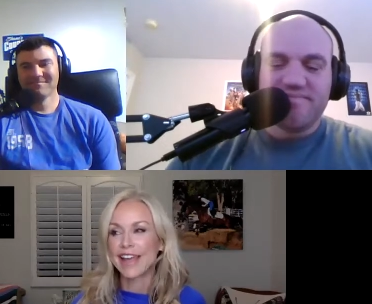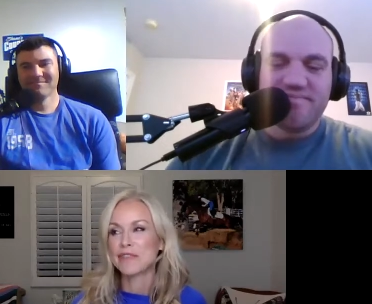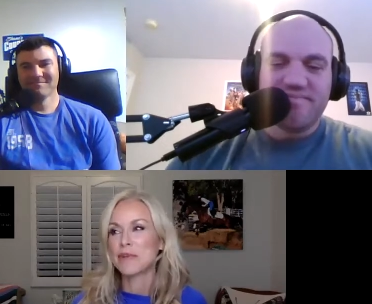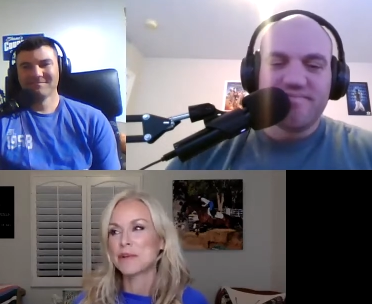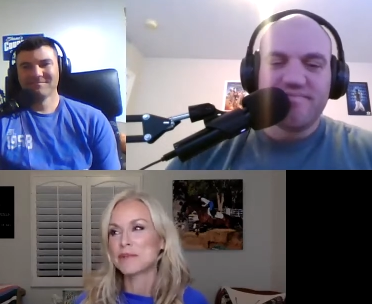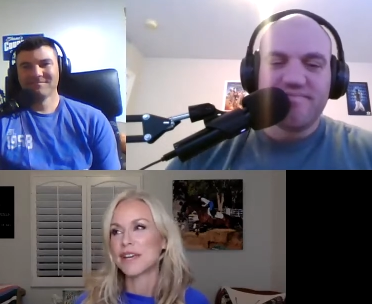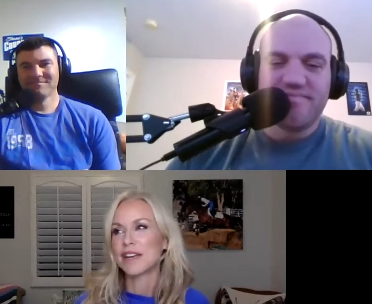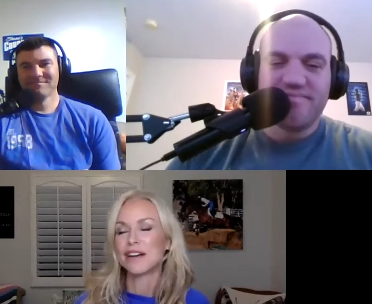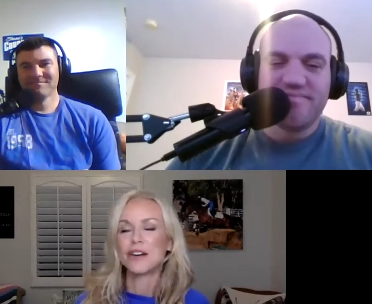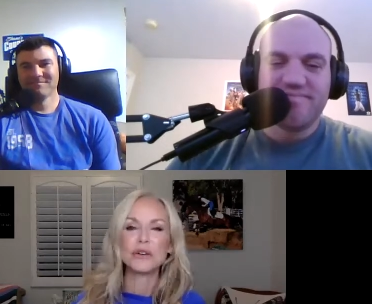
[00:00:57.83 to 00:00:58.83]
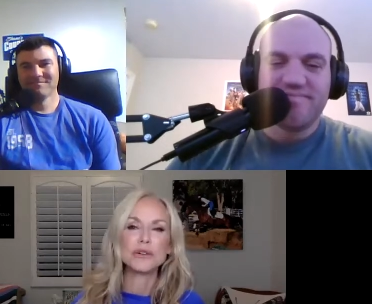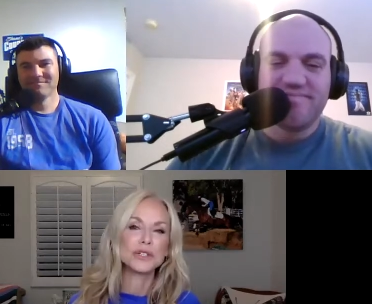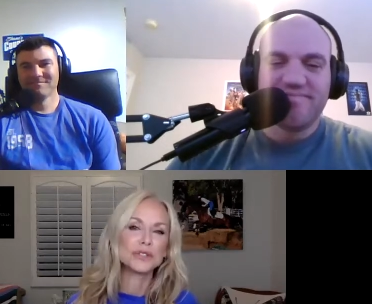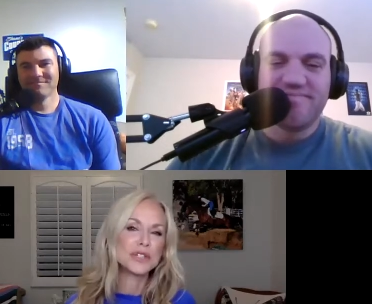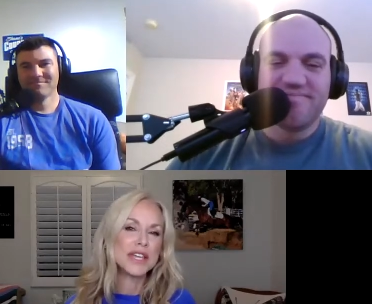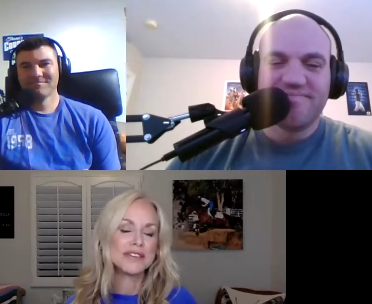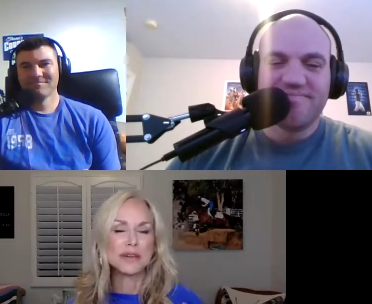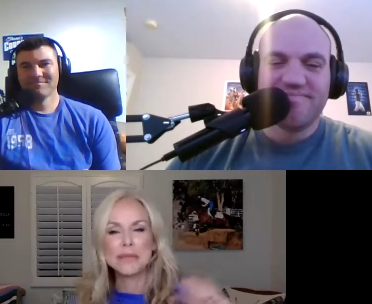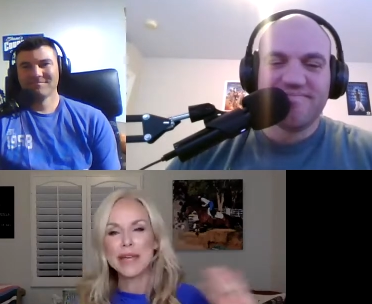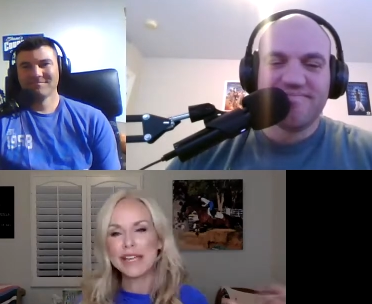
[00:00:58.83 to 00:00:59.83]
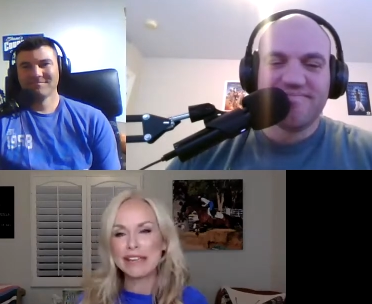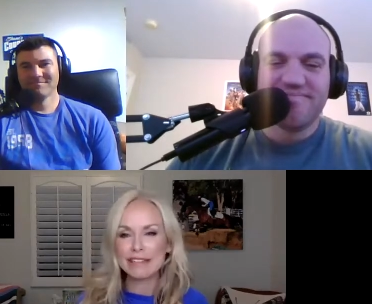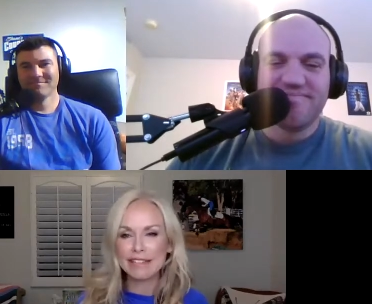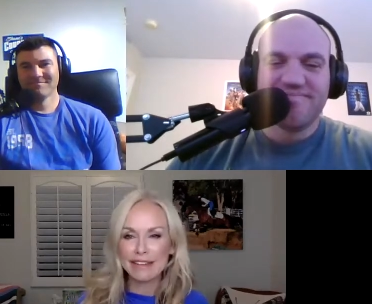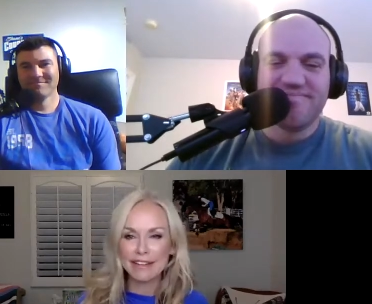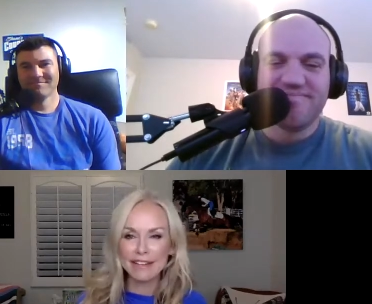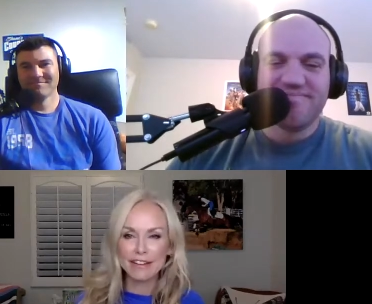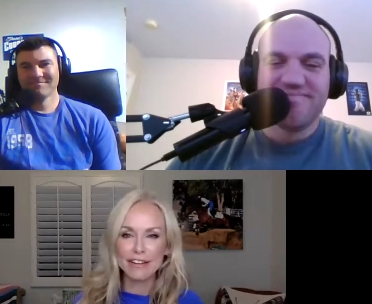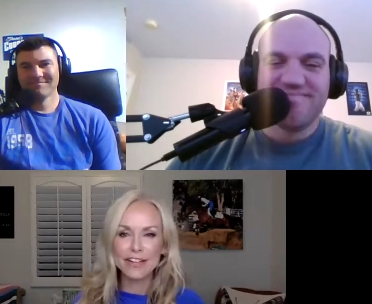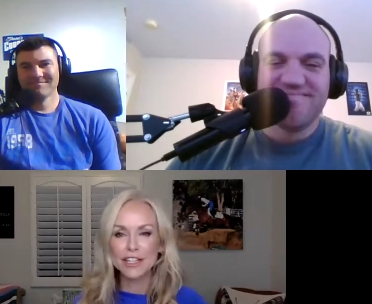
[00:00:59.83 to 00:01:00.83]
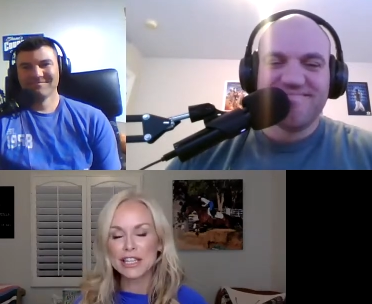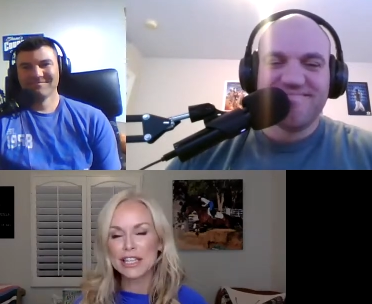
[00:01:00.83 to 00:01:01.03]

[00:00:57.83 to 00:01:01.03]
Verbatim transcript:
Speaker 1: everybody was like, "Oh, you'll never make it there. Good